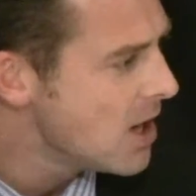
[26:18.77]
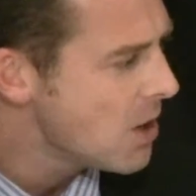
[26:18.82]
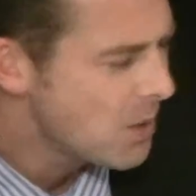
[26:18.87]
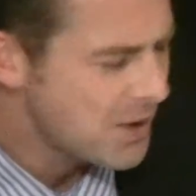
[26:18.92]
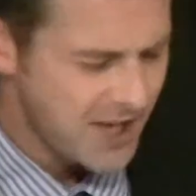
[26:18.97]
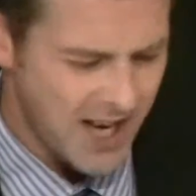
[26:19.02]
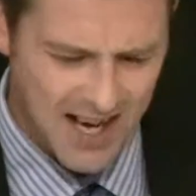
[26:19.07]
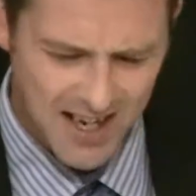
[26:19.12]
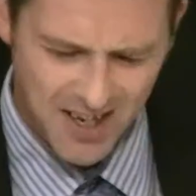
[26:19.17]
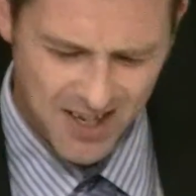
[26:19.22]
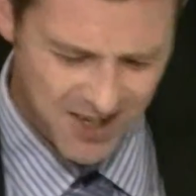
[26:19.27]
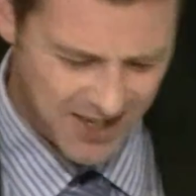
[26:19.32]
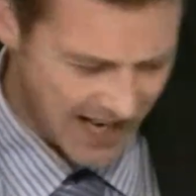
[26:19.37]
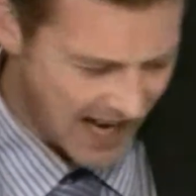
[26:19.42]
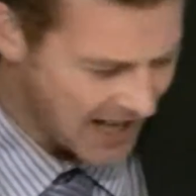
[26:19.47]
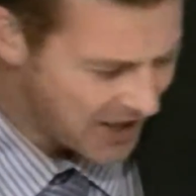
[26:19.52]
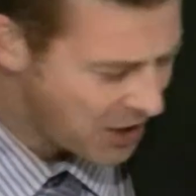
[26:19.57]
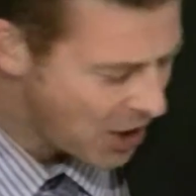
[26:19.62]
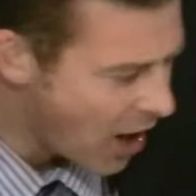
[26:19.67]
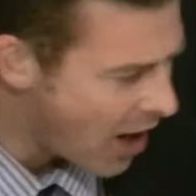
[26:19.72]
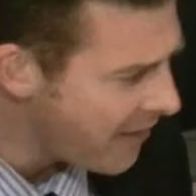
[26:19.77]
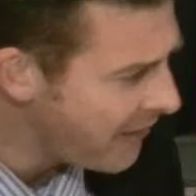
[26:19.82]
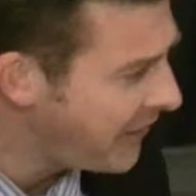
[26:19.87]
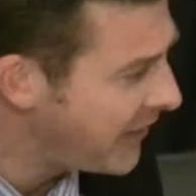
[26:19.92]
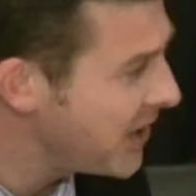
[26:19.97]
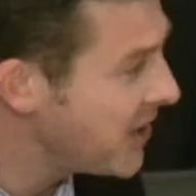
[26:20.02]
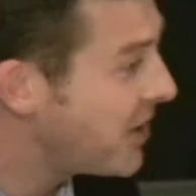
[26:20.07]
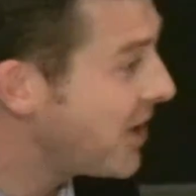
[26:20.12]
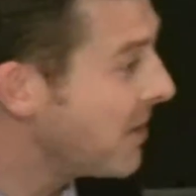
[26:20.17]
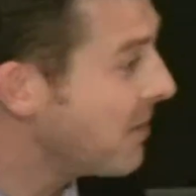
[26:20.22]
Was that because he had
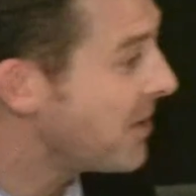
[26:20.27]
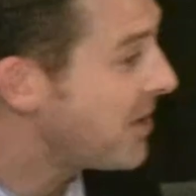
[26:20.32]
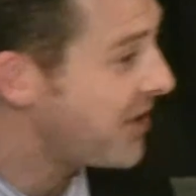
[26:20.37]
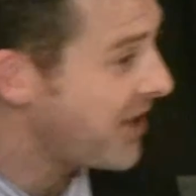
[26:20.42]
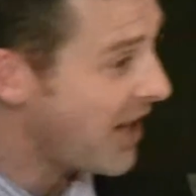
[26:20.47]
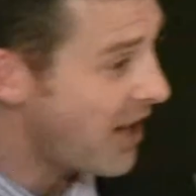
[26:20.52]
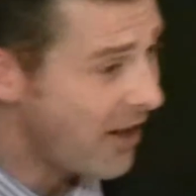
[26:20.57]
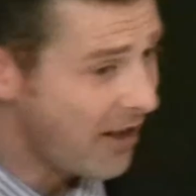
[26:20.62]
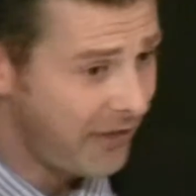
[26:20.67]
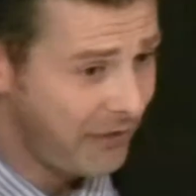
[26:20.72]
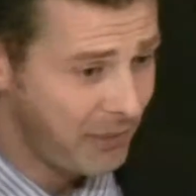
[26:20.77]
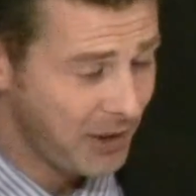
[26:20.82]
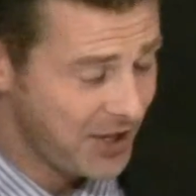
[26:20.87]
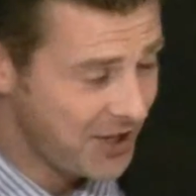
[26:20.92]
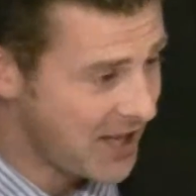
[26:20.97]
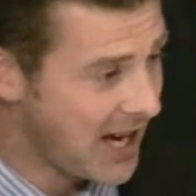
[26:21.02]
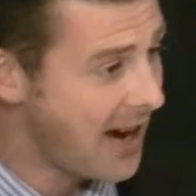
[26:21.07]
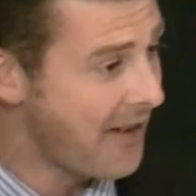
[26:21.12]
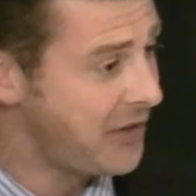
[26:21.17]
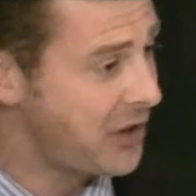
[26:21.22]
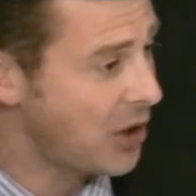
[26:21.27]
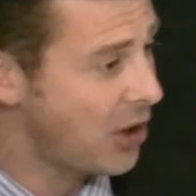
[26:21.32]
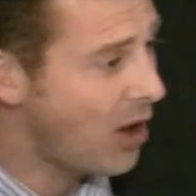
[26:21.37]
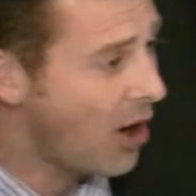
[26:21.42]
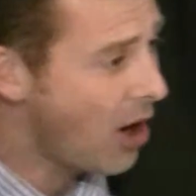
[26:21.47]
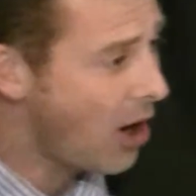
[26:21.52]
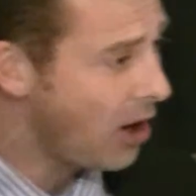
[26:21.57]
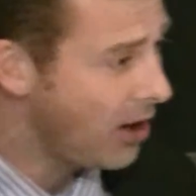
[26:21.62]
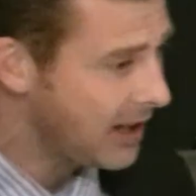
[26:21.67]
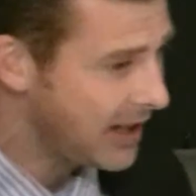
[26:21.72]
confidence in himself? Because after
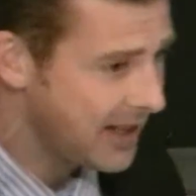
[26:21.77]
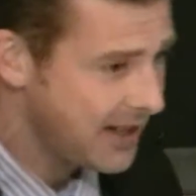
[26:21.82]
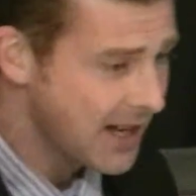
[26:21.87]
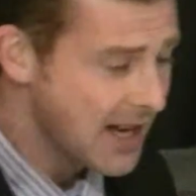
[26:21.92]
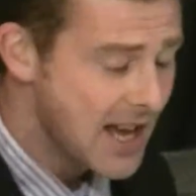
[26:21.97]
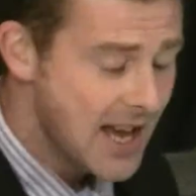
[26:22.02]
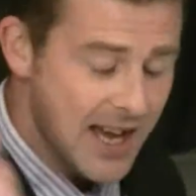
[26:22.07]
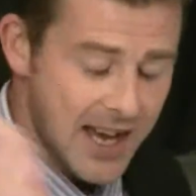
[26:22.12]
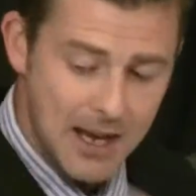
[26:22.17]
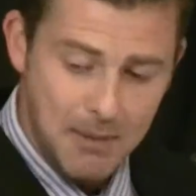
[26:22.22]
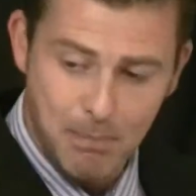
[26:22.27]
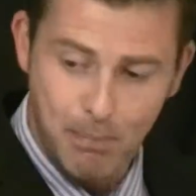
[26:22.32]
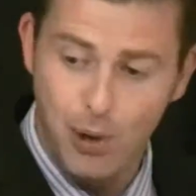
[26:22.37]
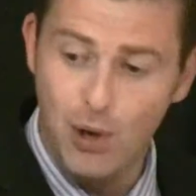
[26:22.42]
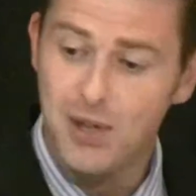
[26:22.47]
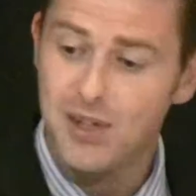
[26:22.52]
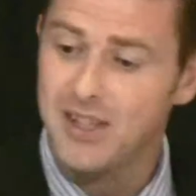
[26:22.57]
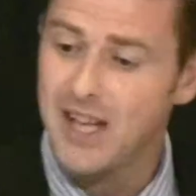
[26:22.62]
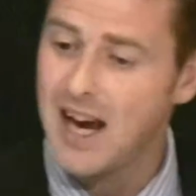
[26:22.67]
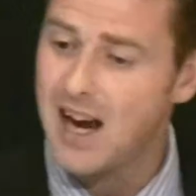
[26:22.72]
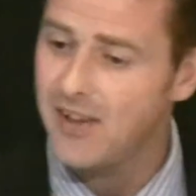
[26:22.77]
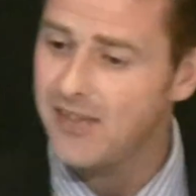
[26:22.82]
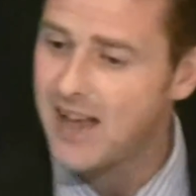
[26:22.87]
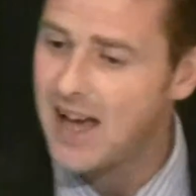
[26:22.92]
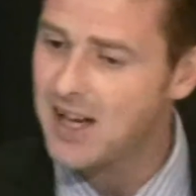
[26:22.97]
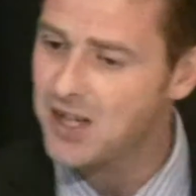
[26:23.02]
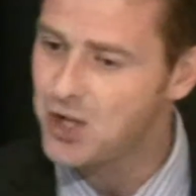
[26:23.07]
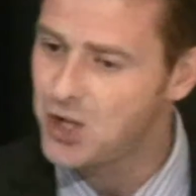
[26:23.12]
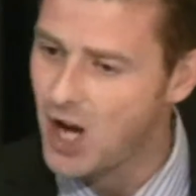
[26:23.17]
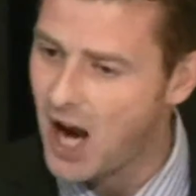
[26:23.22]
all, he had, he had put down
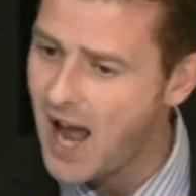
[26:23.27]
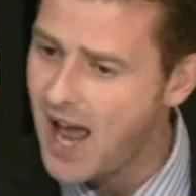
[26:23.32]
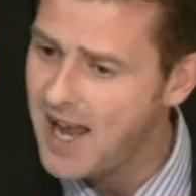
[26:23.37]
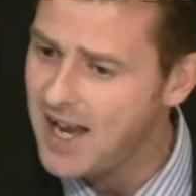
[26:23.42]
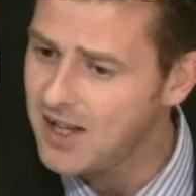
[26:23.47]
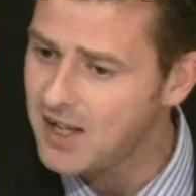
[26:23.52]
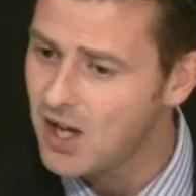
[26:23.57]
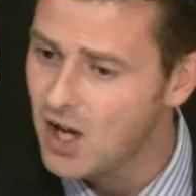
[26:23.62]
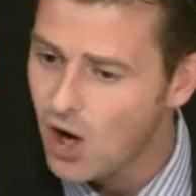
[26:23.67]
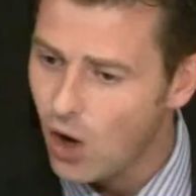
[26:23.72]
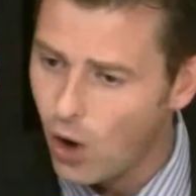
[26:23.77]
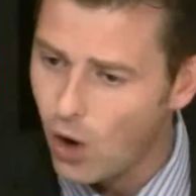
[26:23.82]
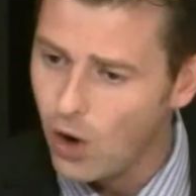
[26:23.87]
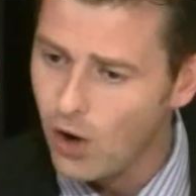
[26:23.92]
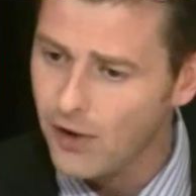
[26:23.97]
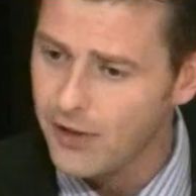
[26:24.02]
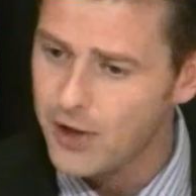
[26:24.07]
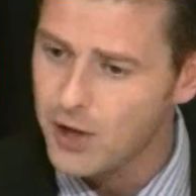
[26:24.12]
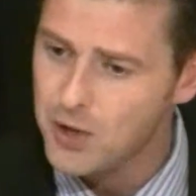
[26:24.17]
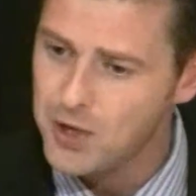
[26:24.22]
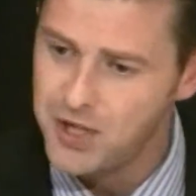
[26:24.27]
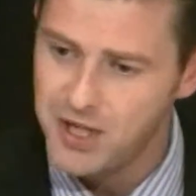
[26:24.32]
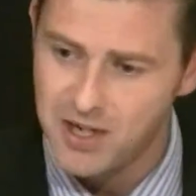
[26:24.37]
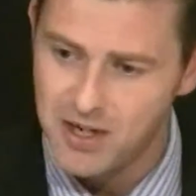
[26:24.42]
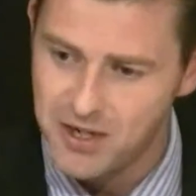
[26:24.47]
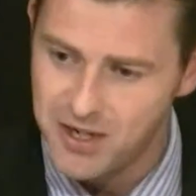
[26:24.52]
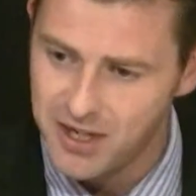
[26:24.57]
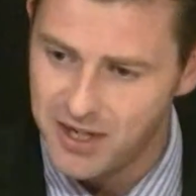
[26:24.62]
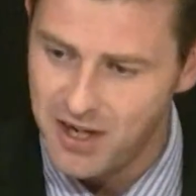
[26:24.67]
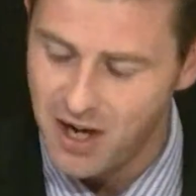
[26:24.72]
that giant all those
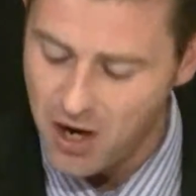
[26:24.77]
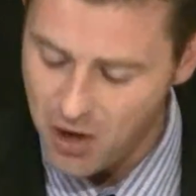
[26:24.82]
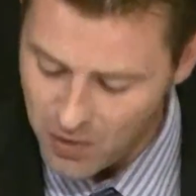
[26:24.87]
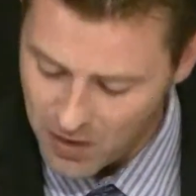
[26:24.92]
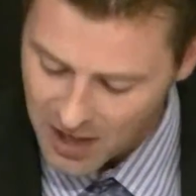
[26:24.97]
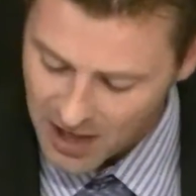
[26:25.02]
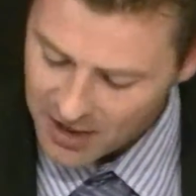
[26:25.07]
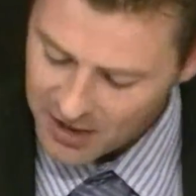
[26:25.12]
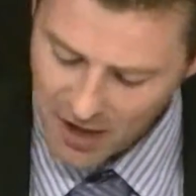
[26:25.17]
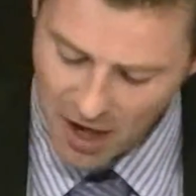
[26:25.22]
years ago?